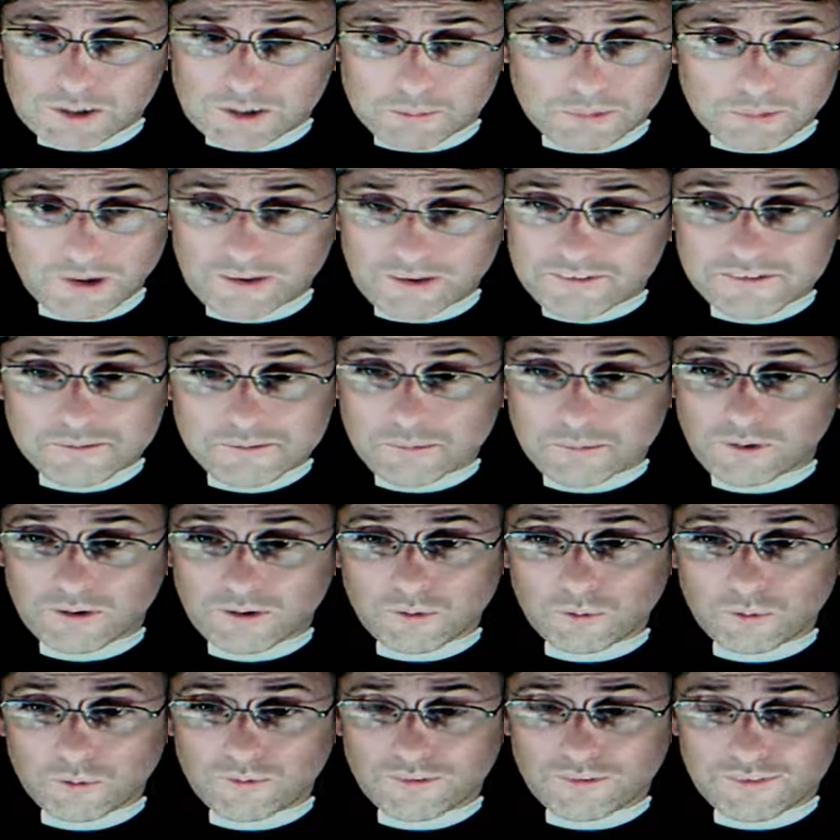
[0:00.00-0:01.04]
blessed by
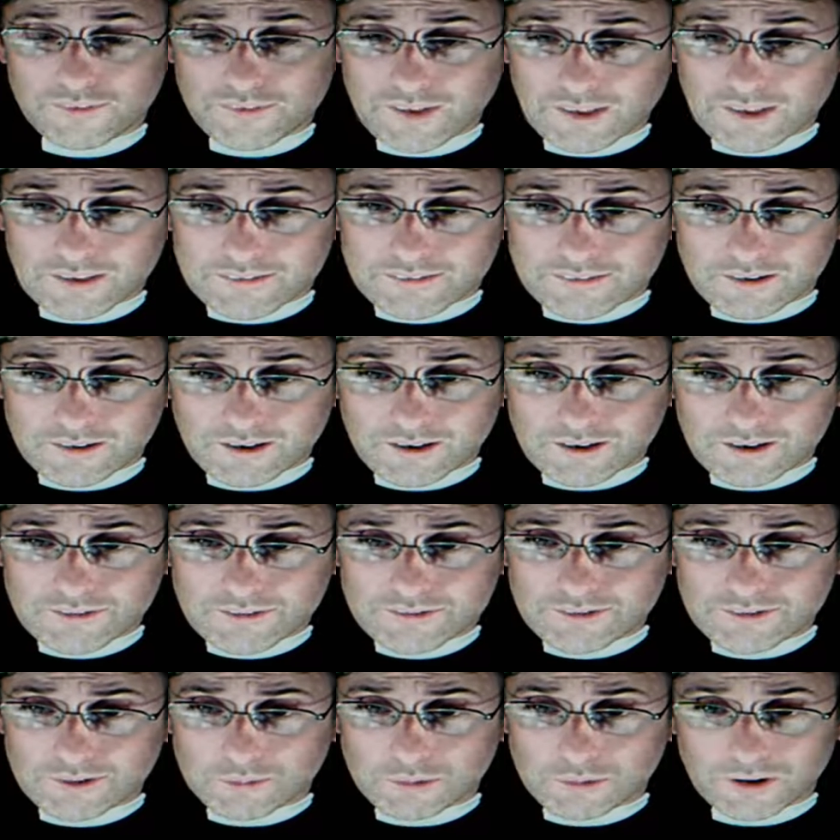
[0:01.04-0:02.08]
all the things that I
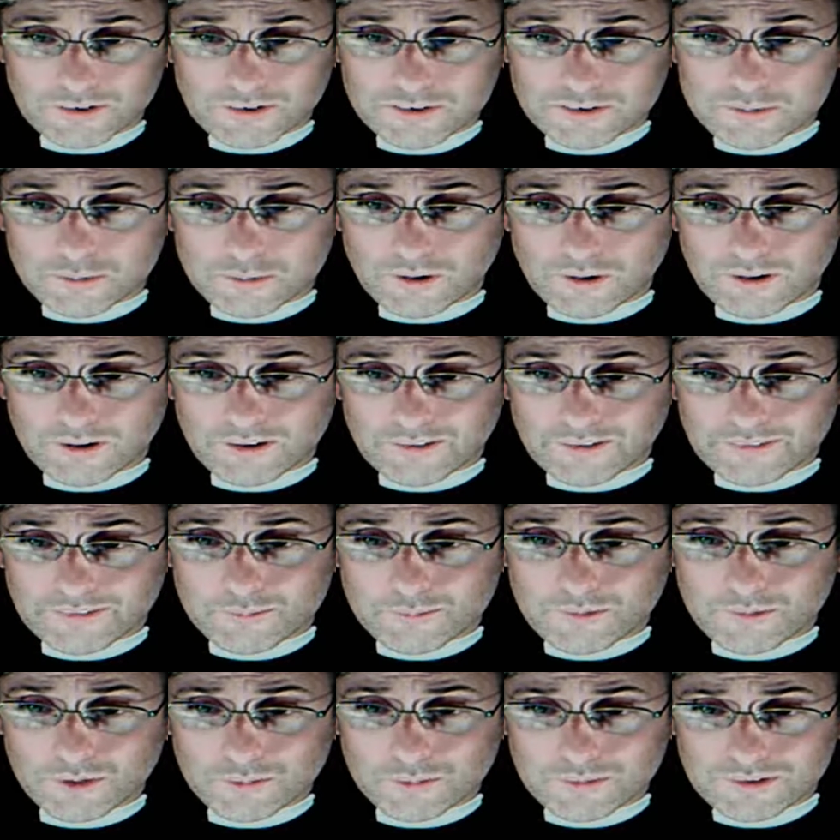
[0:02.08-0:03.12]
feel blessed by at
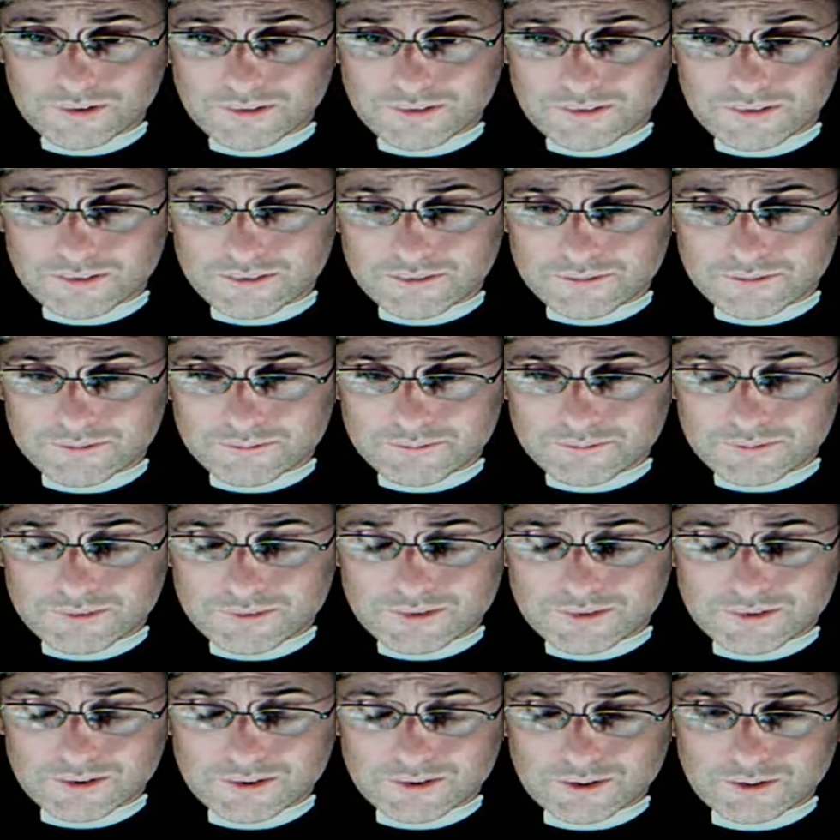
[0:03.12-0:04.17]
the moment.
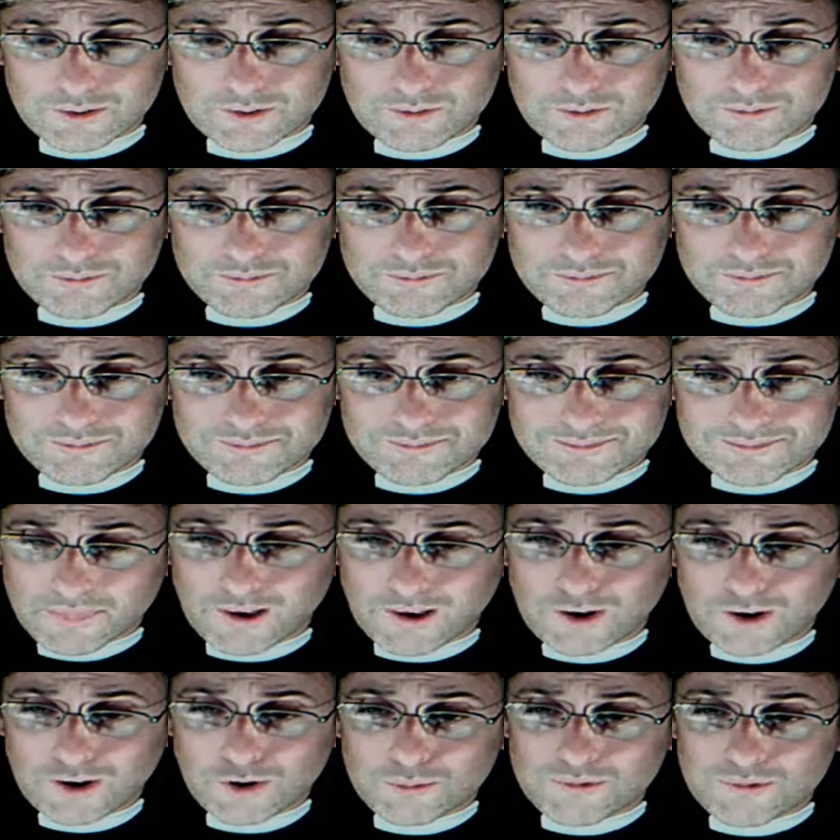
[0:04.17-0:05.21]
So I
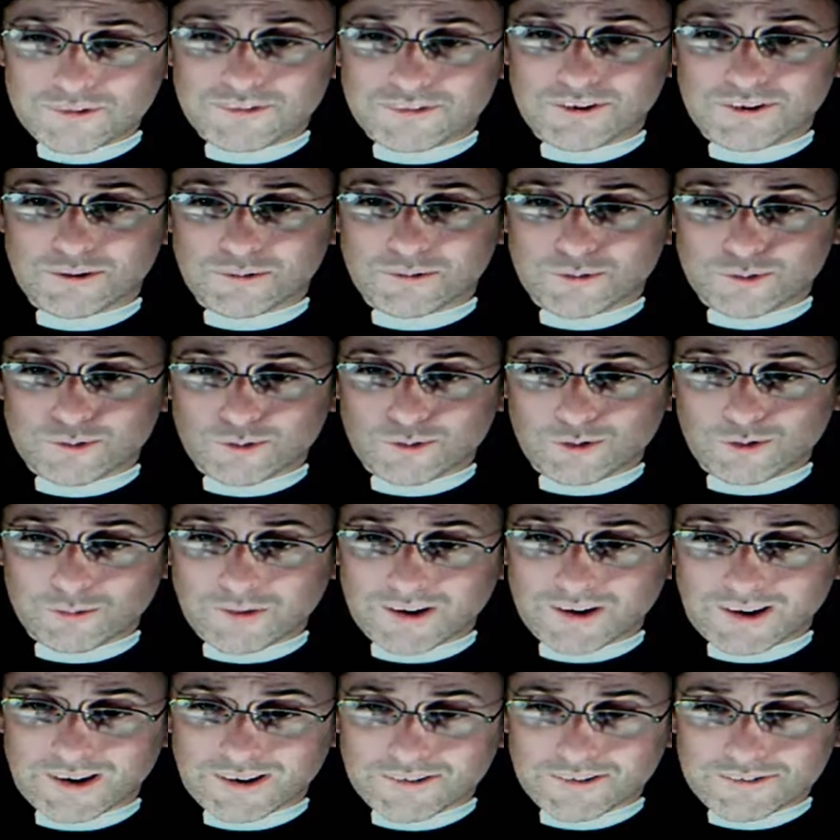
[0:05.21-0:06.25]
hope to see you soon in my
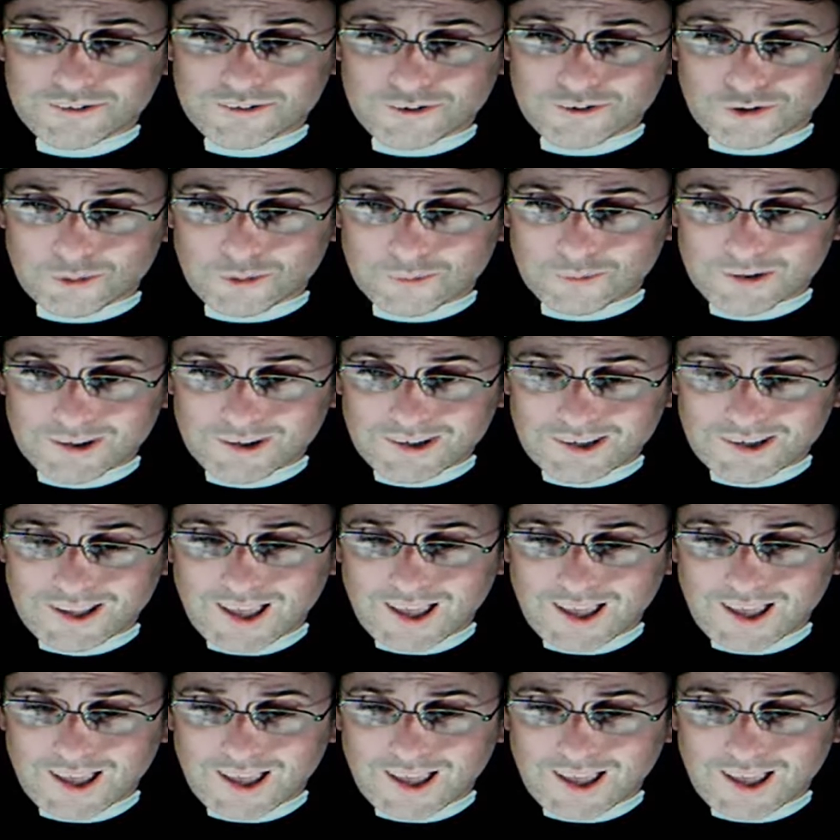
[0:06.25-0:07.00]
next sermon.